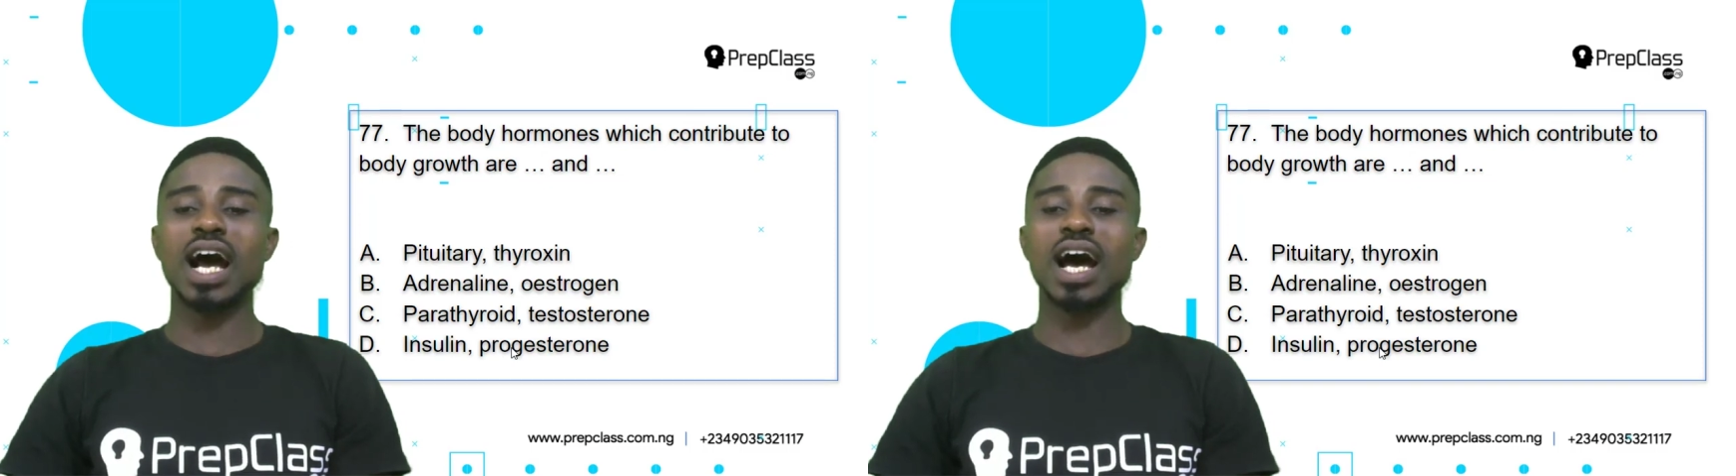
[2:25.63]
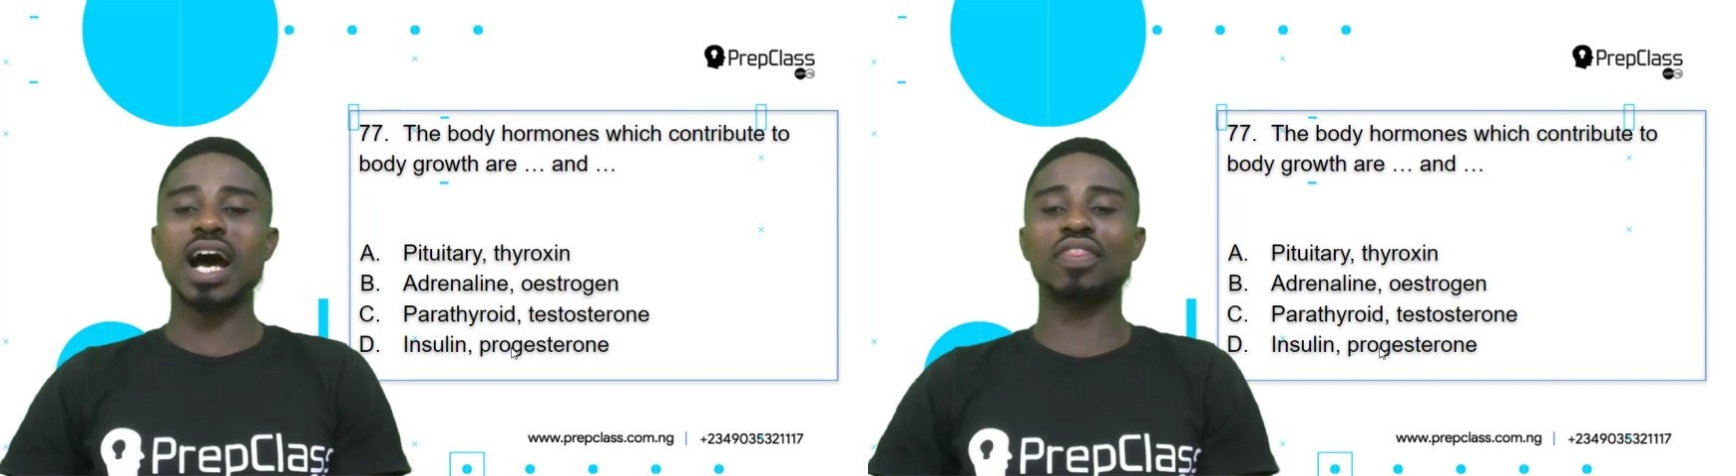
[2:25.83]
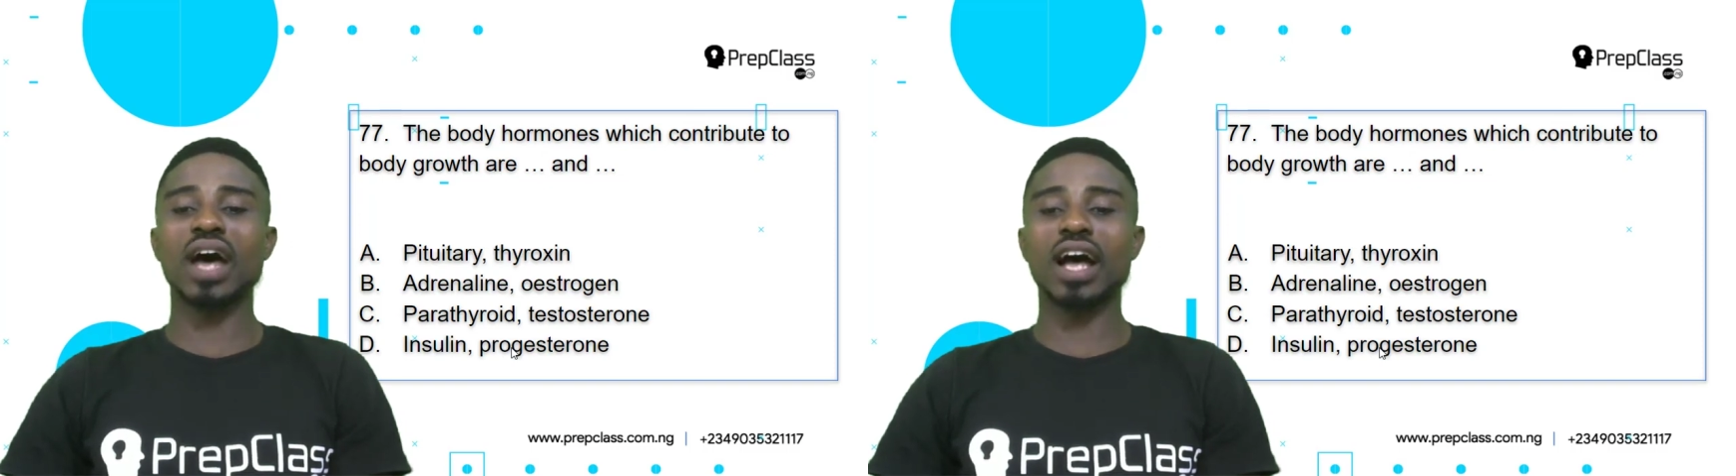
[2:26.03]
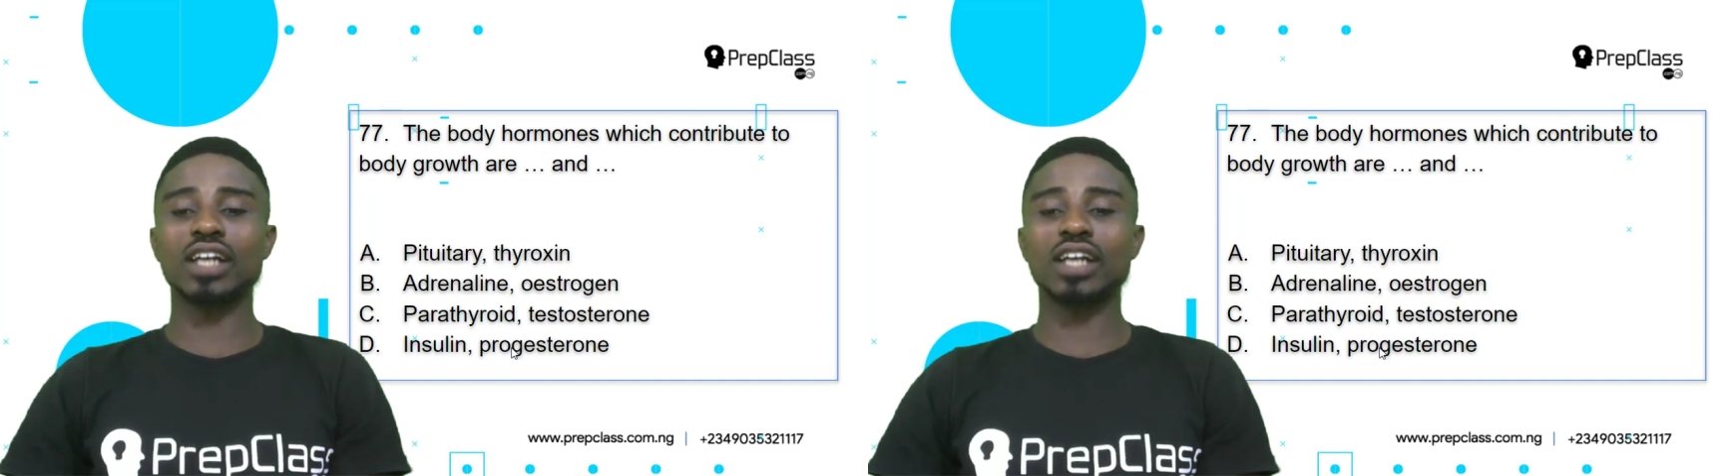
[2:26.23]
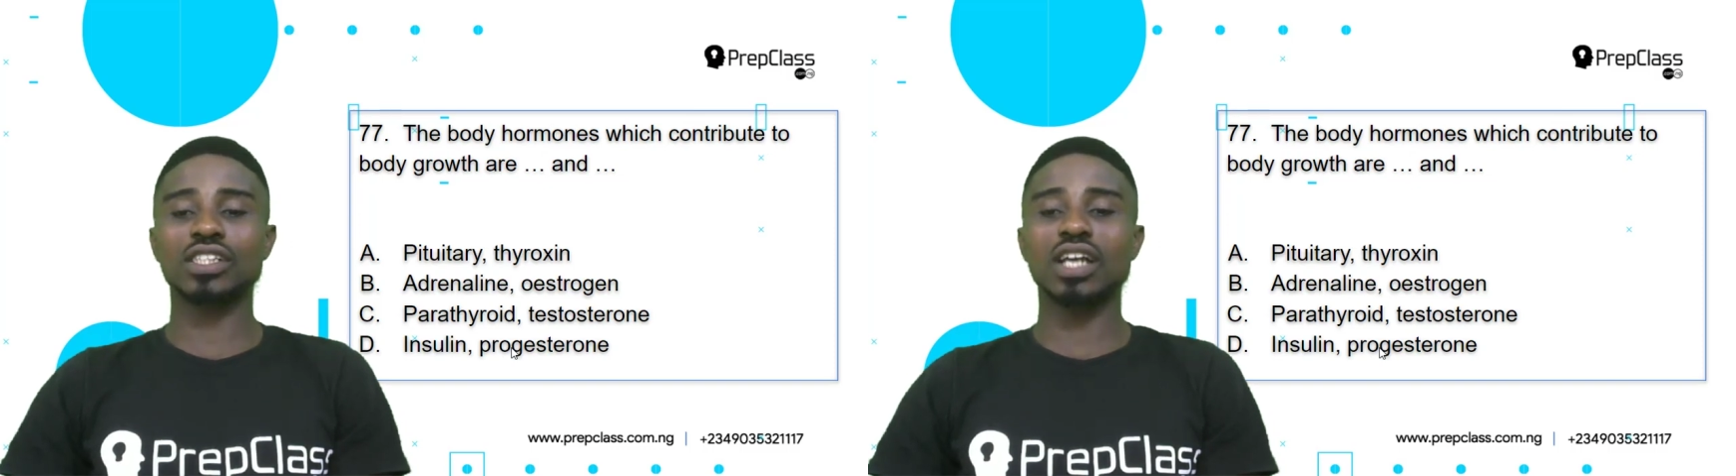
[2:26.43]
are
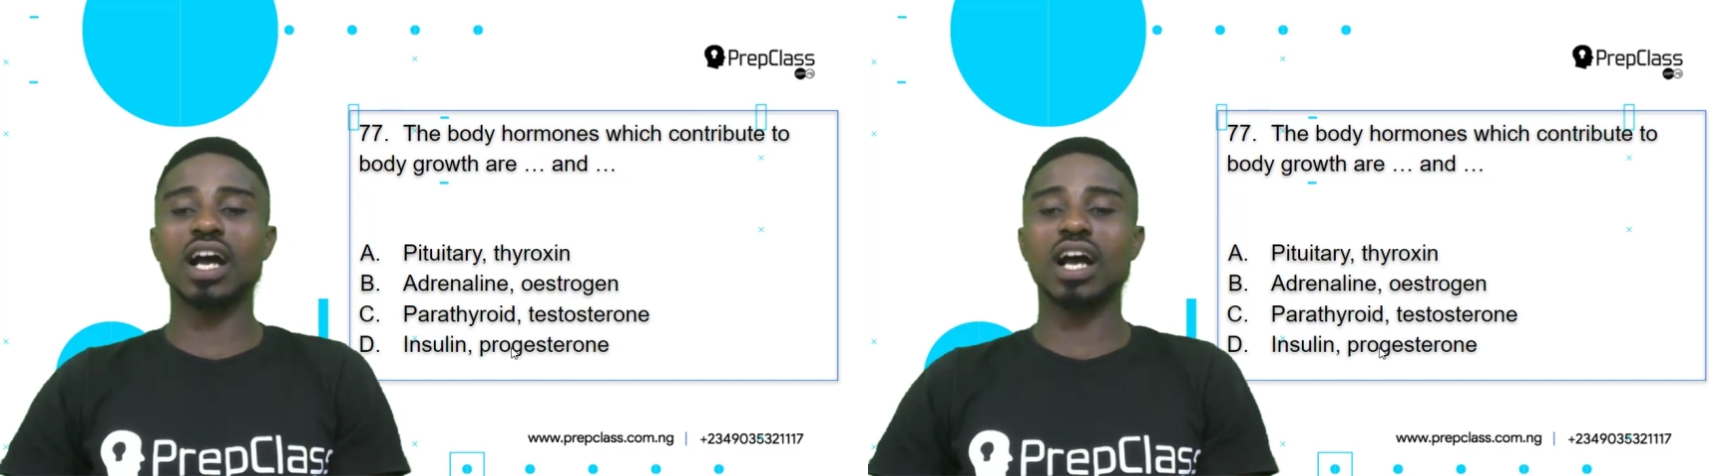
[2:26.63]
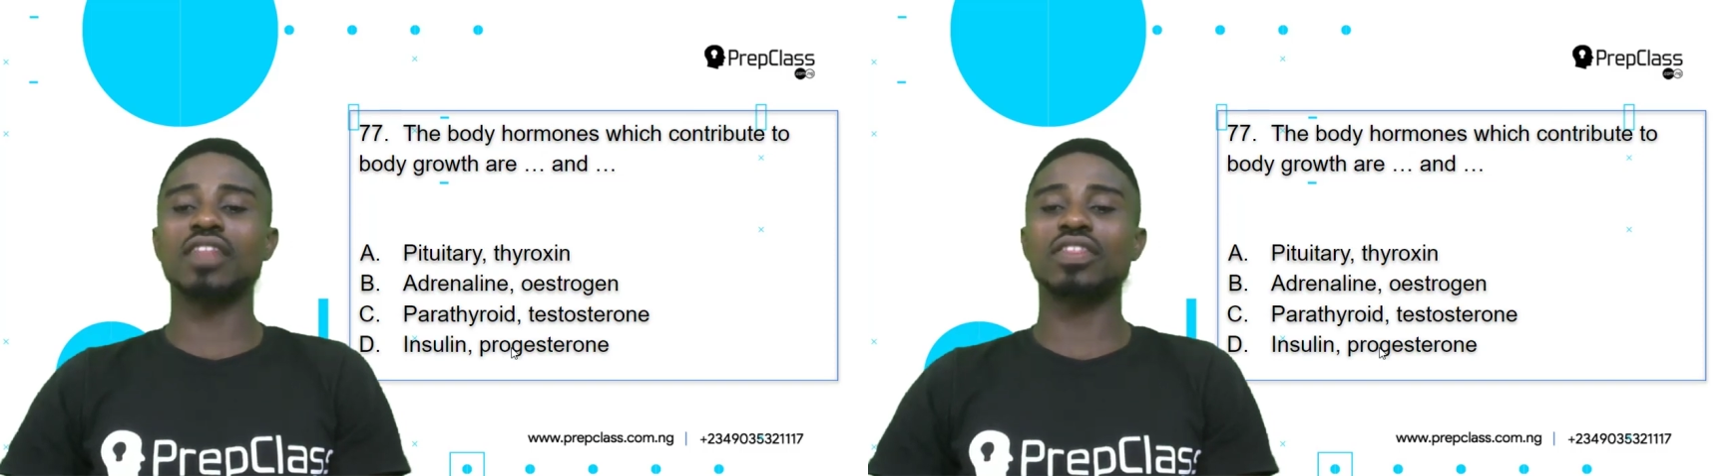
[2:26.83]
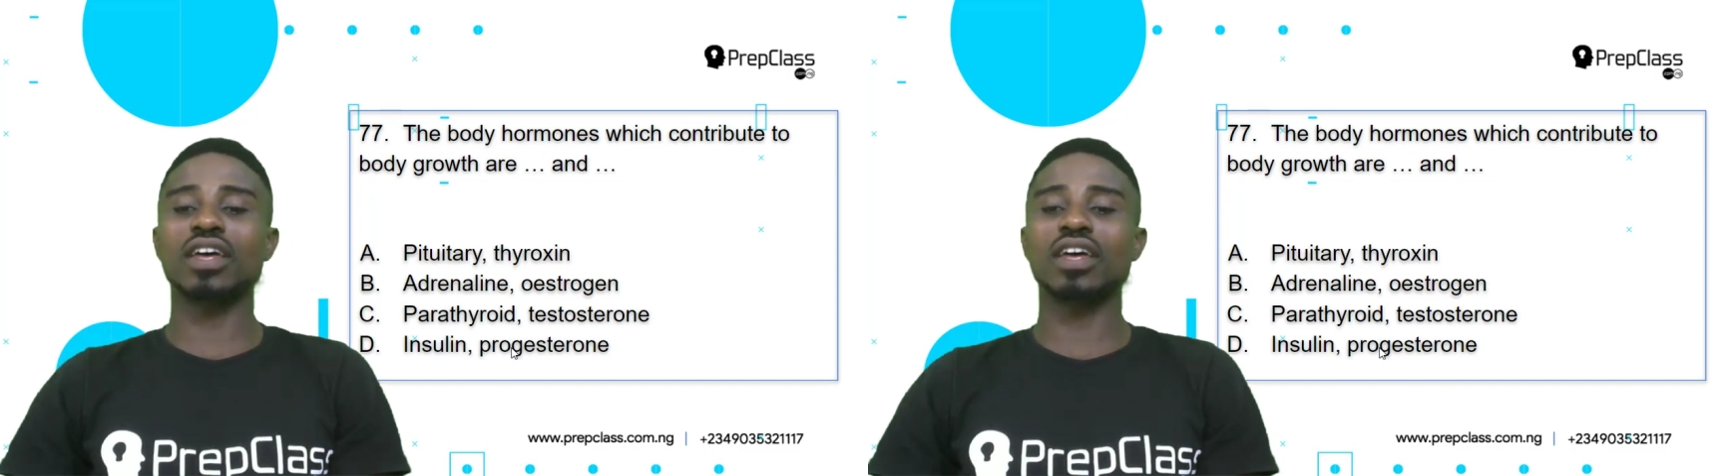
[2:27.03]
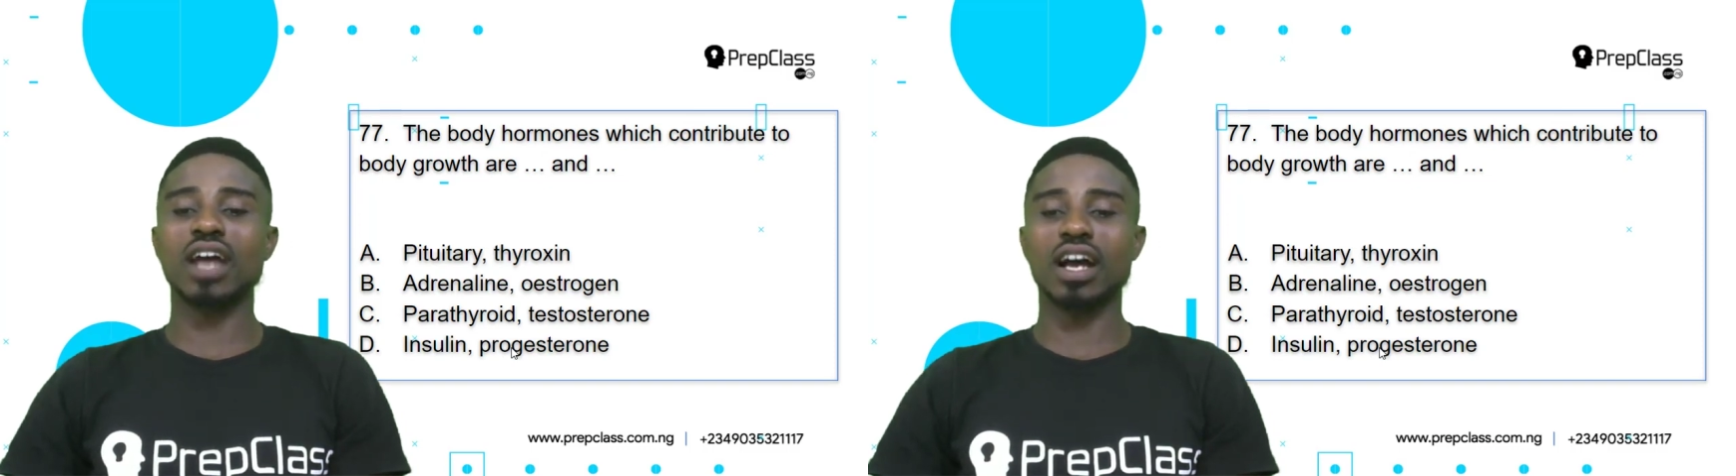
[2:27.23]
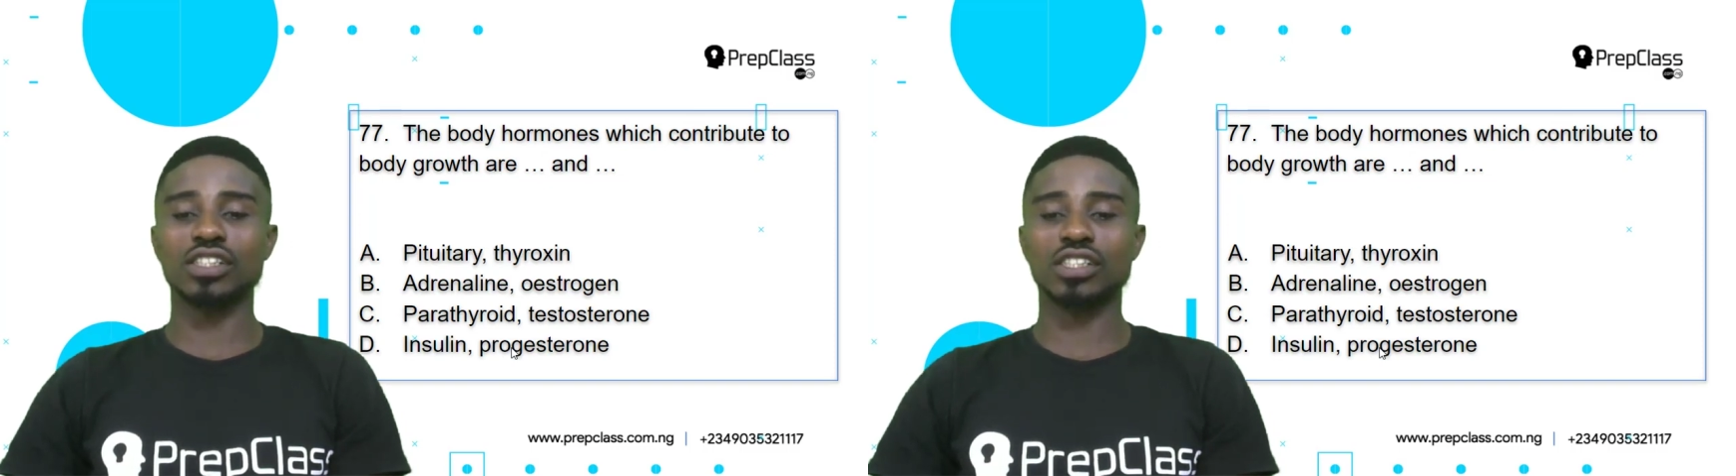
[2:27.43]
dash and
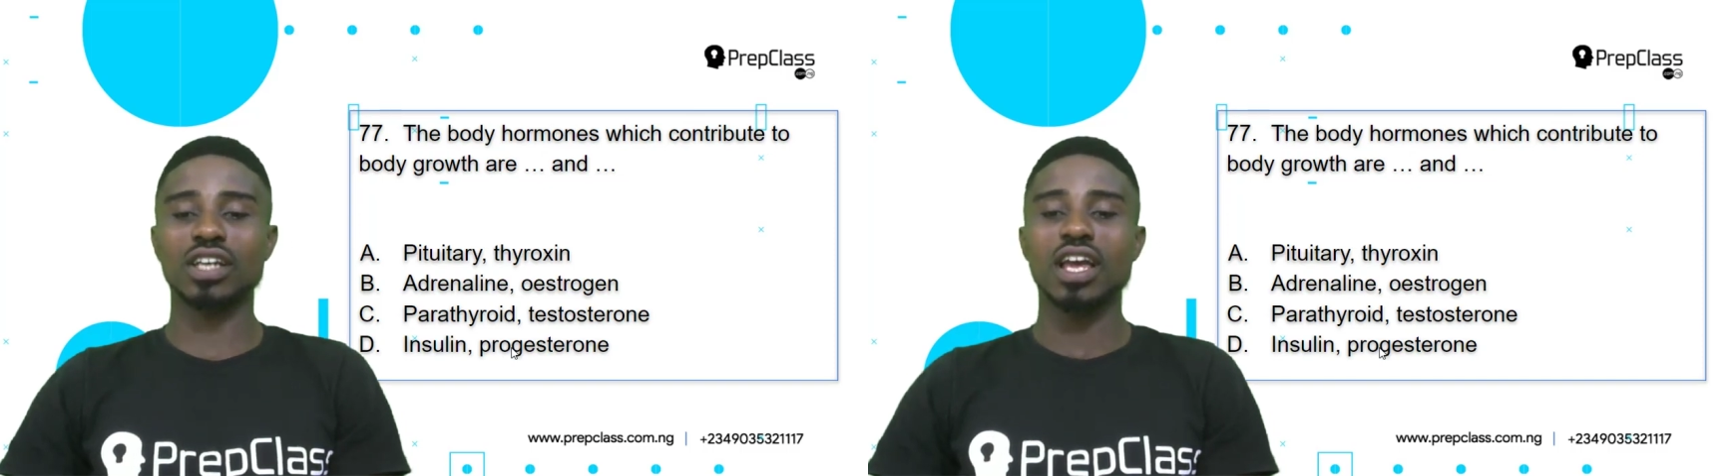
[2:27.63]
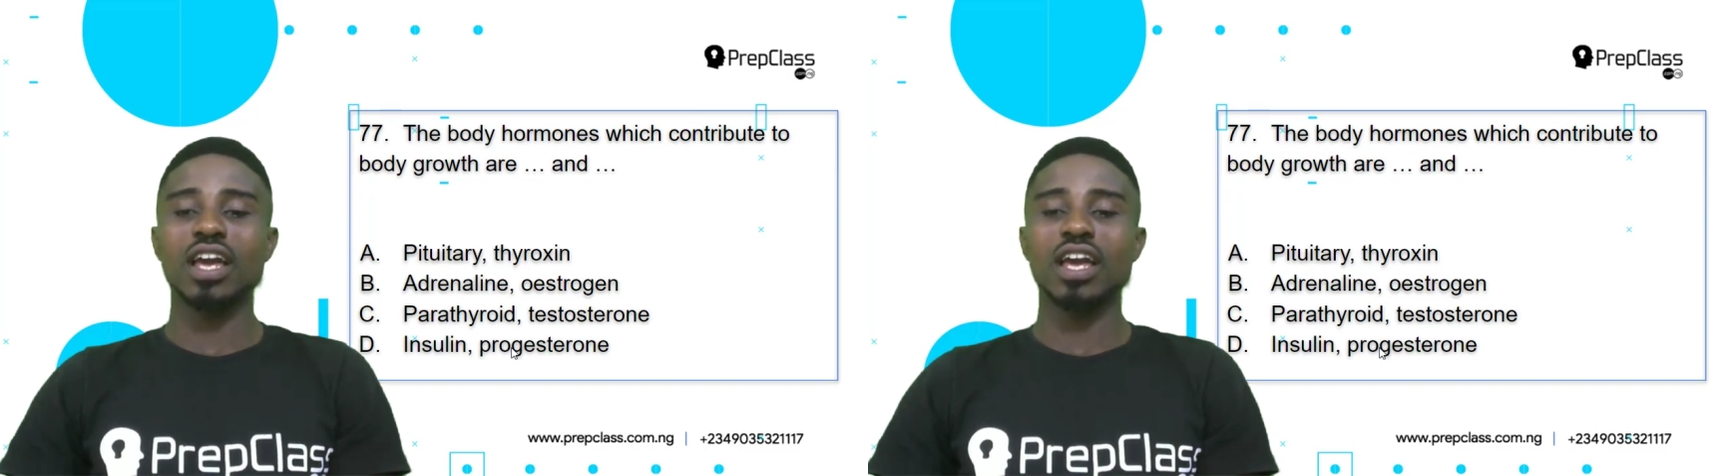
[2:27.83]
dash.